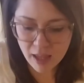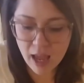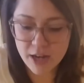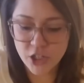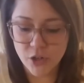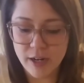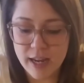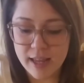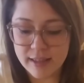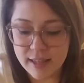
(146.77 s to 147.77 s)

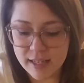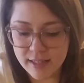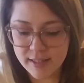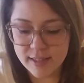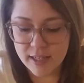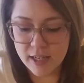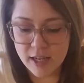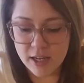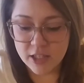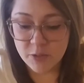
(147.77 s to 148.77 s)
during this
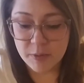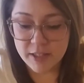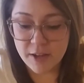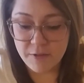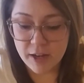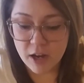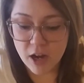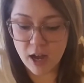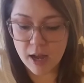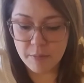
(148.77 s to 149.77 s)
specific
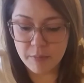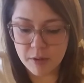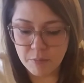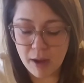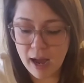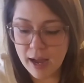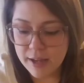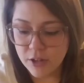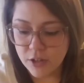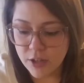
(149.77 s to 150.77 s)

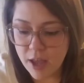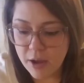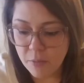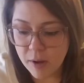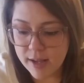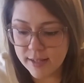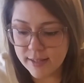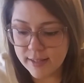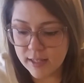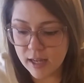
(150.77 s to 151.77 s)
pile, it
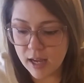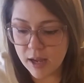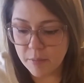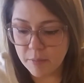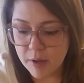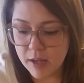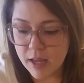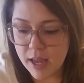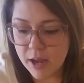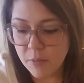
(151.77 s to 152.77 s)
was
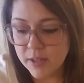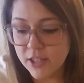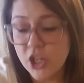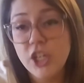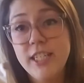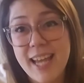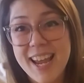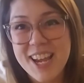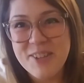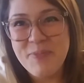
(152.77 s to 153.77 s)
a Good
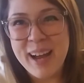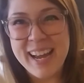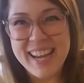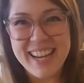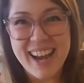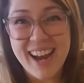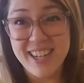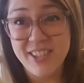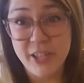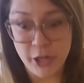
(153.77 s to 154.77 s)
Day by
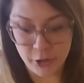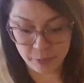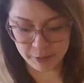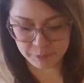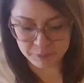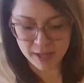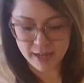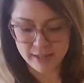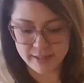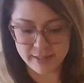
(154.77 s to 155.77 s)
Ice Cube.
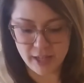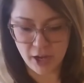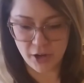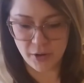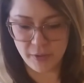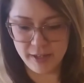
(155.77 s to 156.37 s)
So